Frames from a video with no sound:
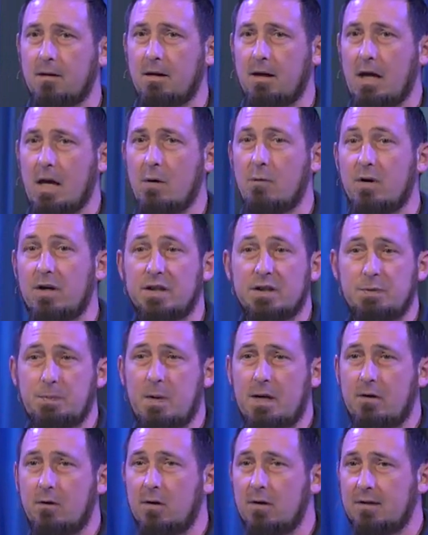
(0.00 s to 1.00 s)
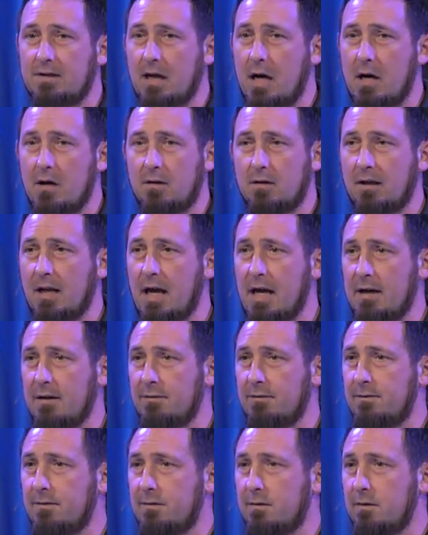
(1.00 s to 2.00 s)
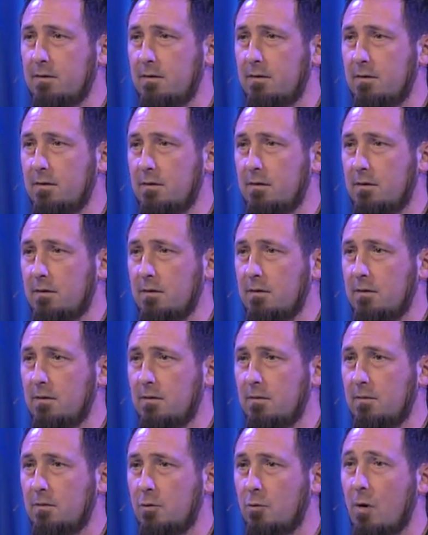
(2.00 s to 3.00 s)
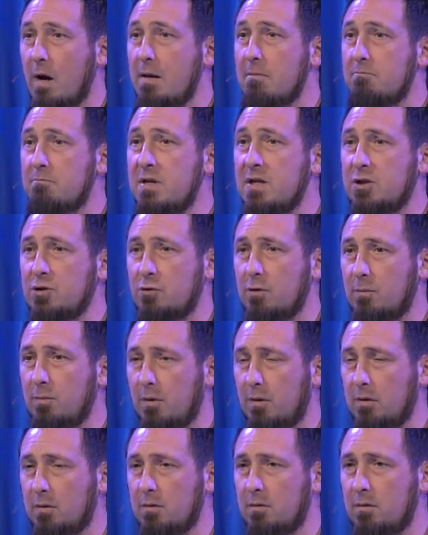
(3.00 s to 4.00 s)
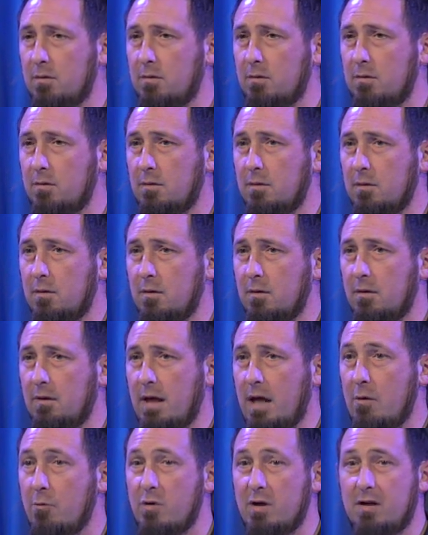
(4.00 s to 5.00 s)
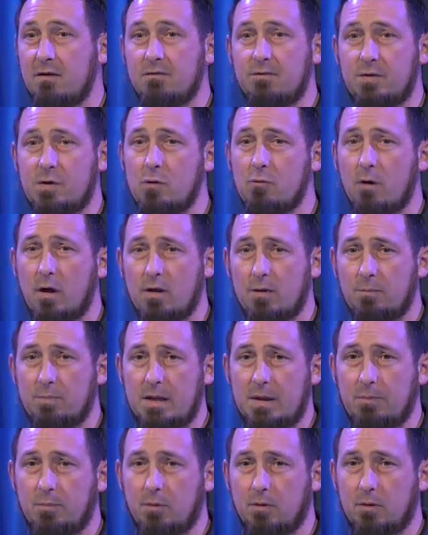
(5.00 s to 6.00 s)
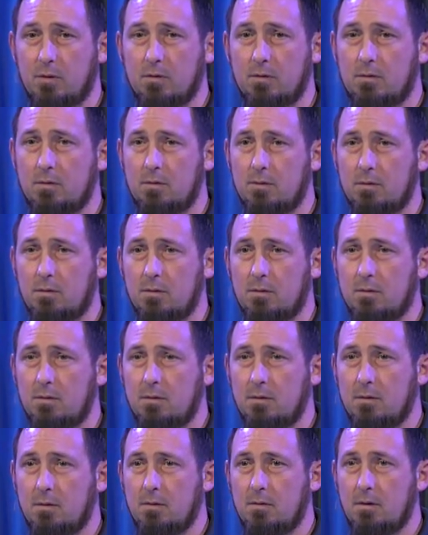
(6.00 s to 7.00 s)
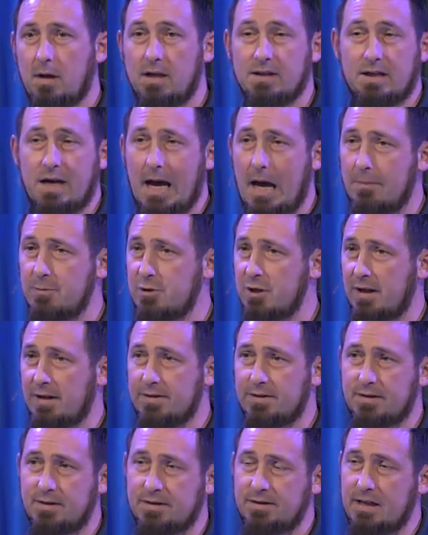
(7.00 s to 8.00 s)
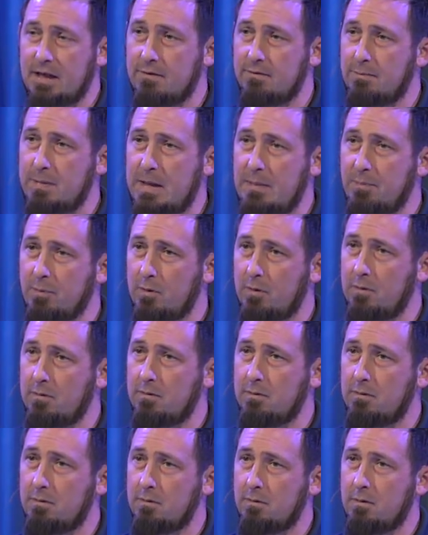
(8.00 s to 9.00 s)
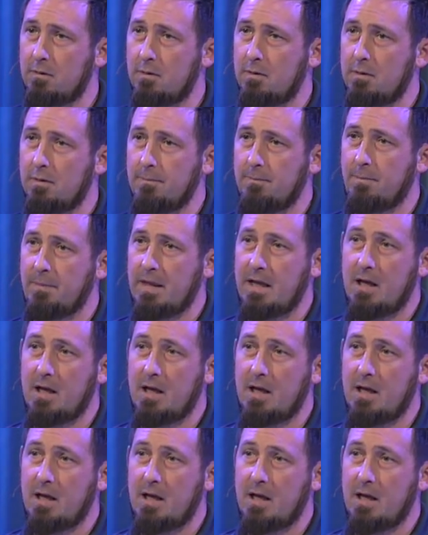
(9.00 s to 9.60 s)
and we can spend our entire life quite miserable. And we can view other people as objects instead of people. And